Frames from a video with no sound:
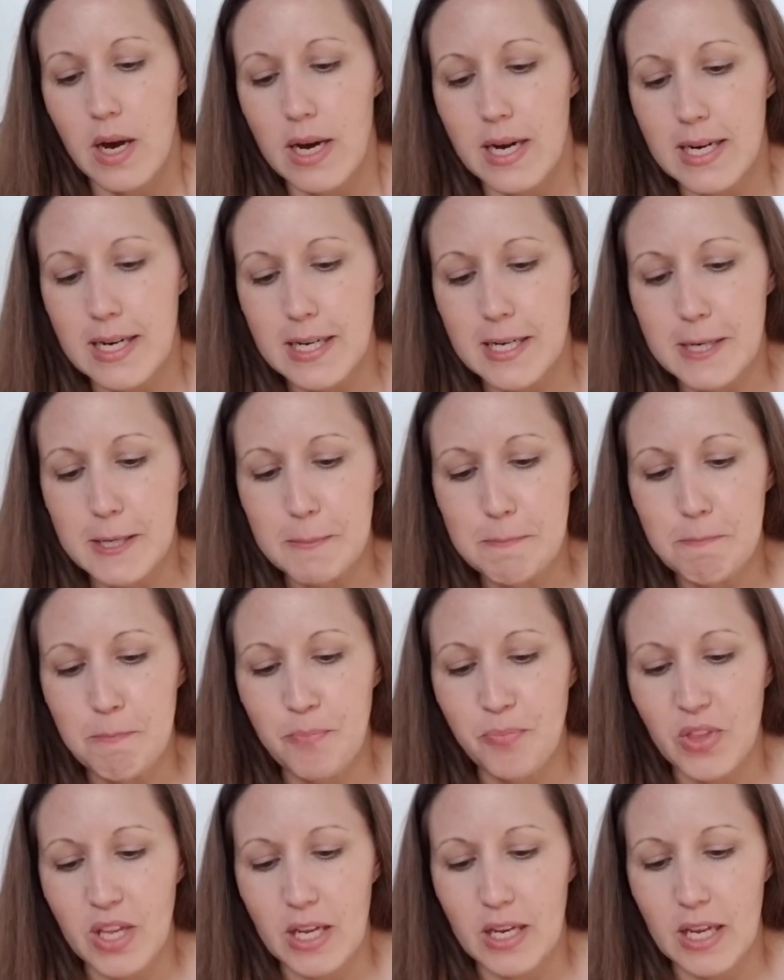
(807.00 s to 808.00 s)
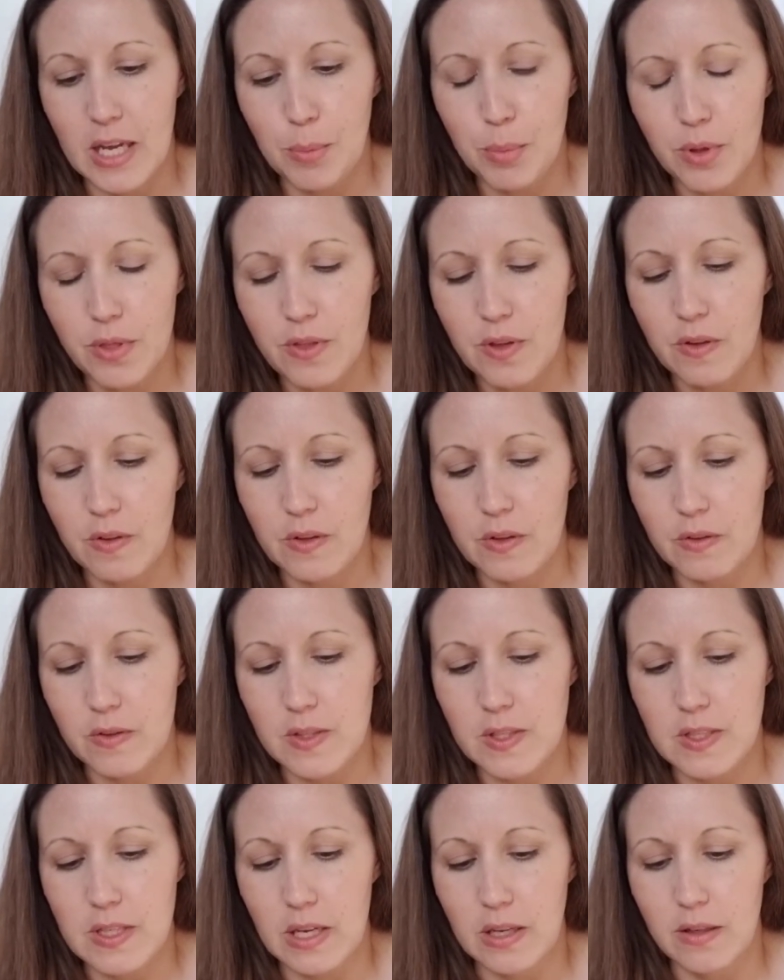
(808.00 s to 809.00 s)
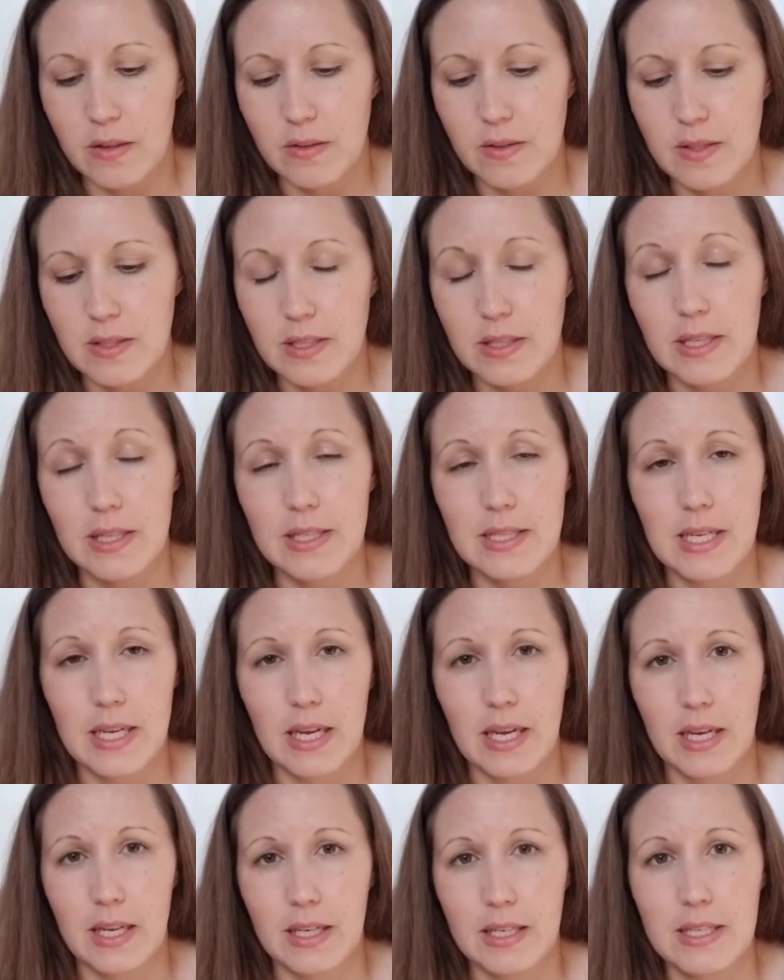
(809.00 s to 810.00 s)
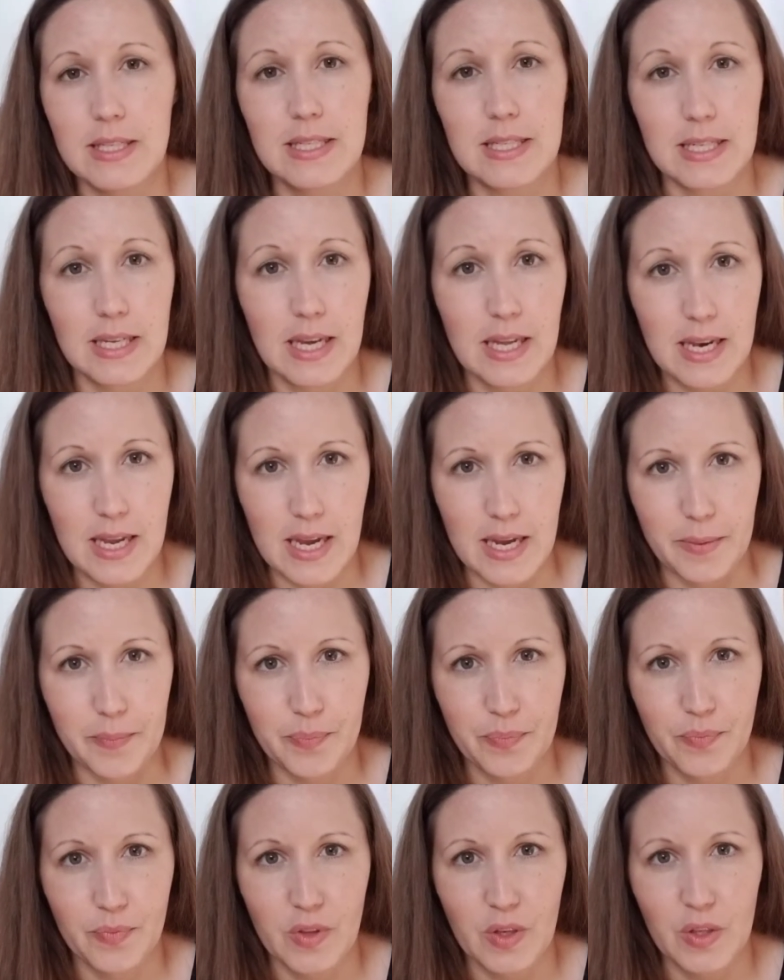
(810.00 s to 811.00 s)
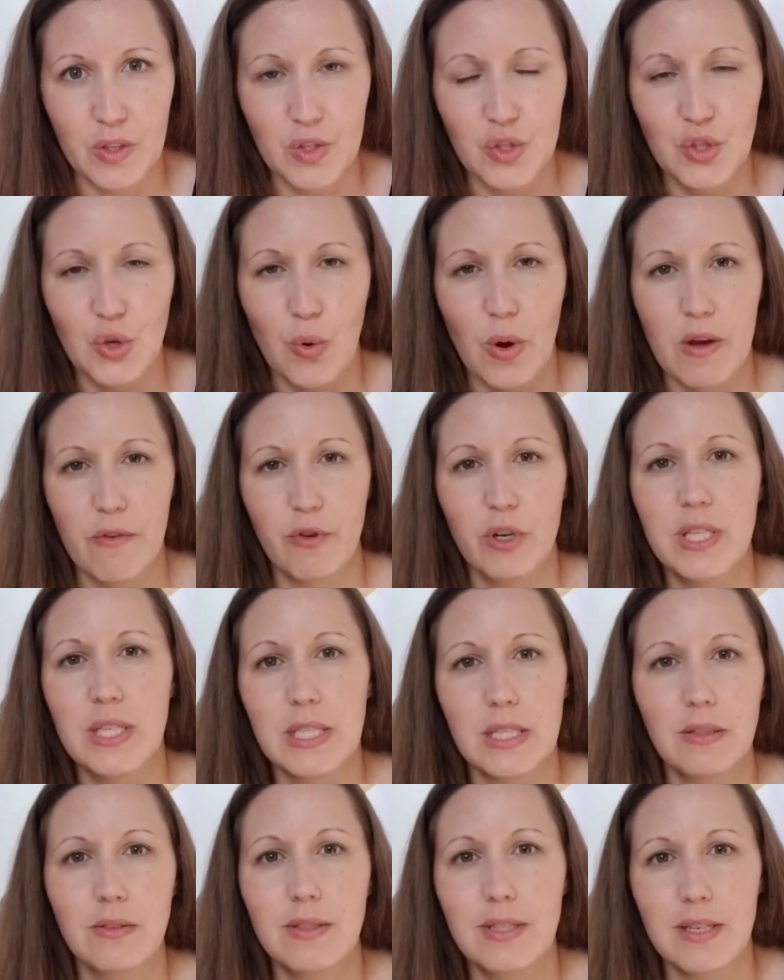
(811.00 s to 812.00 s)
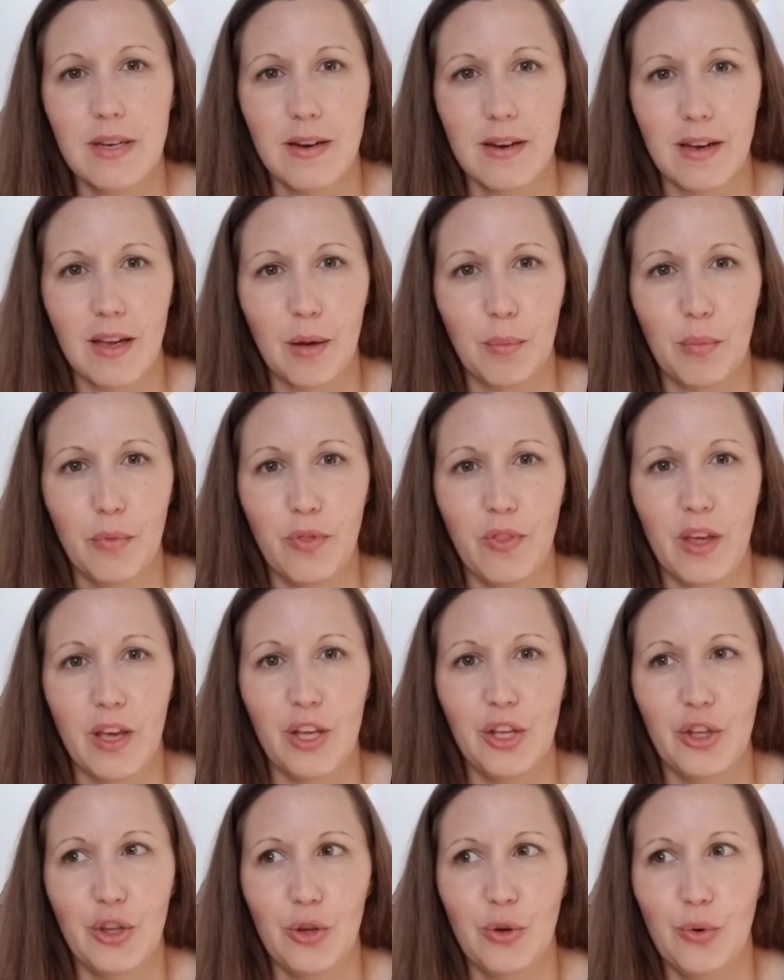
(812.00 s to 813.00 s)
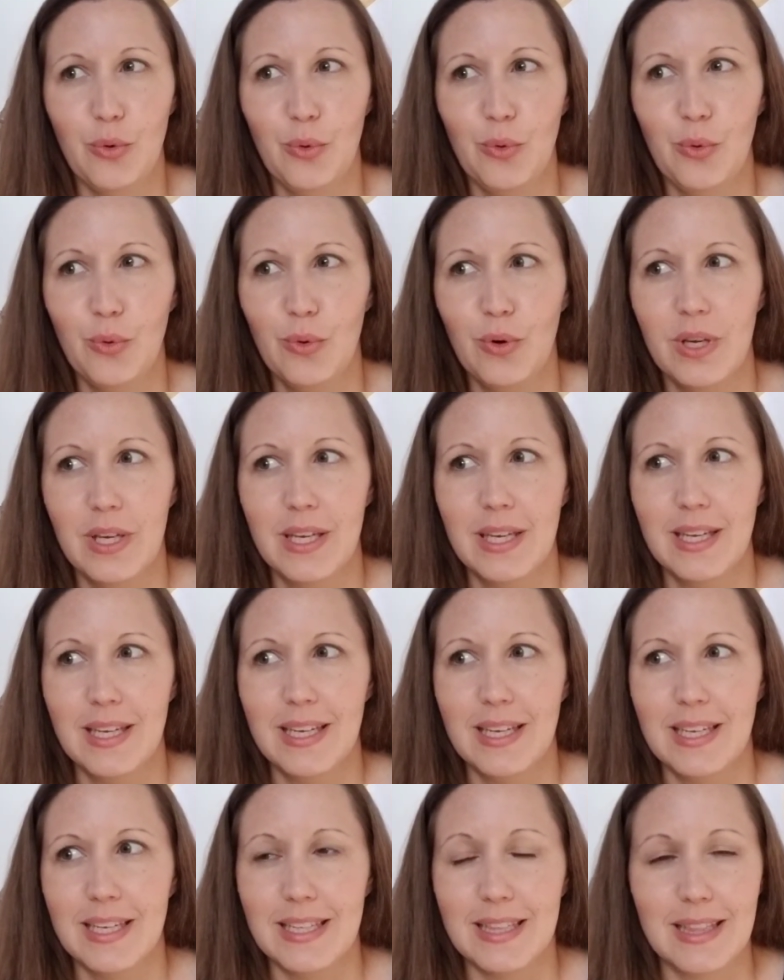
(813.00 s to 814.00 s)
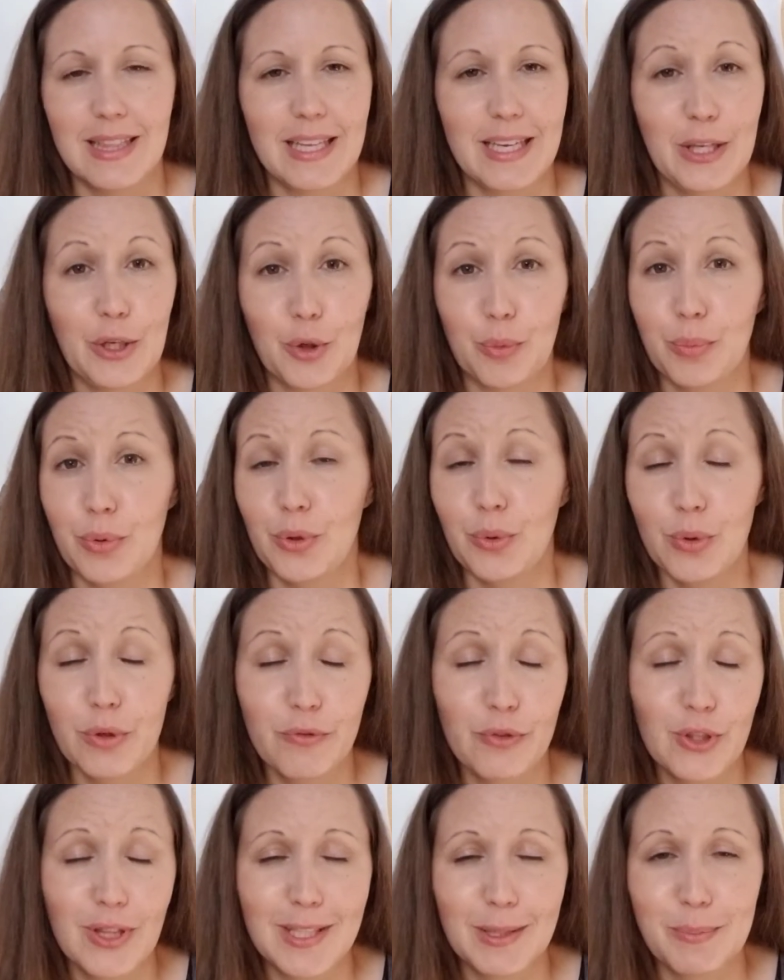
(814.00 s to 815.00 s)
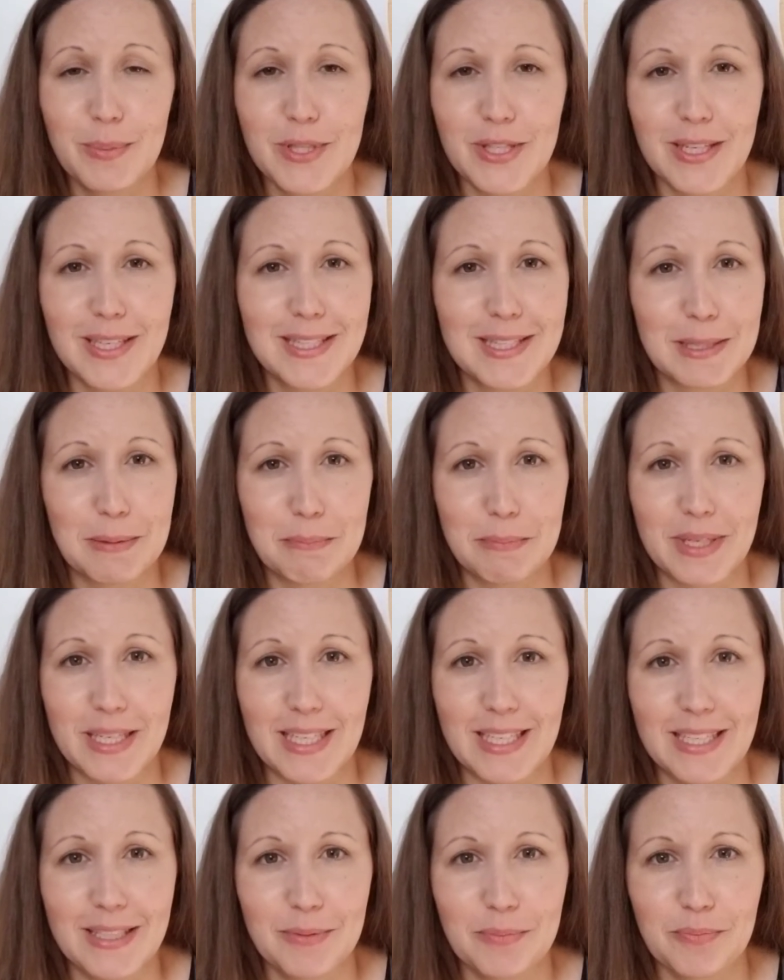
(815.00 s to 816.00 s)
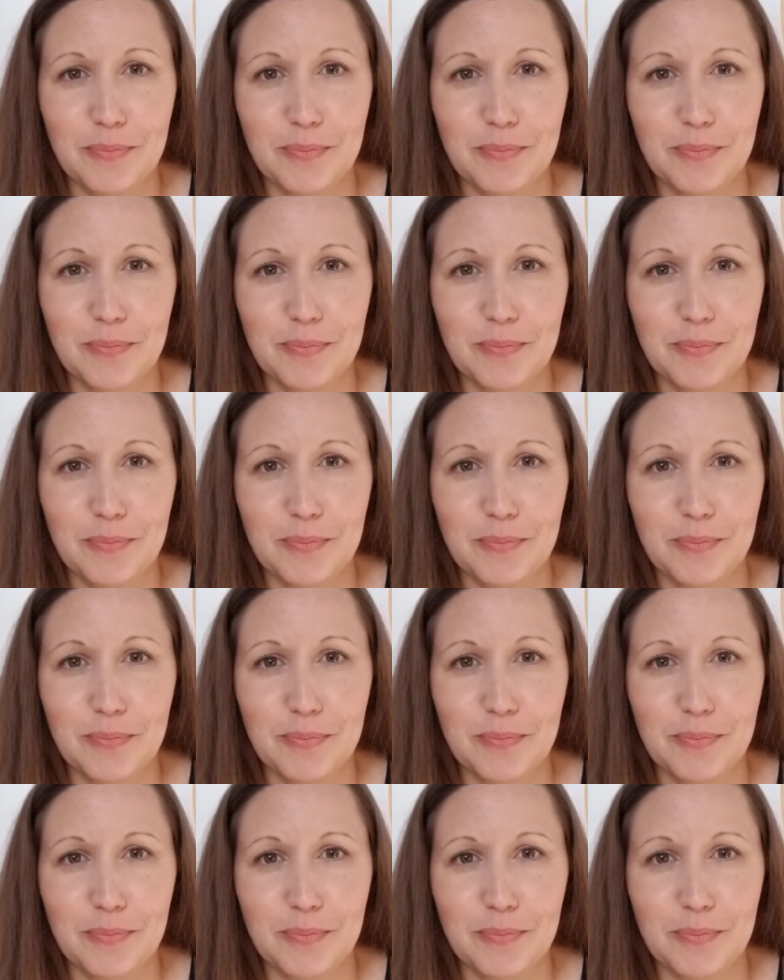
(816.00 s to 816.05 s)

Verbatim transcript: Um, and epithelial cells contain DNA. So every single time that you lay your beautiful lips on somebody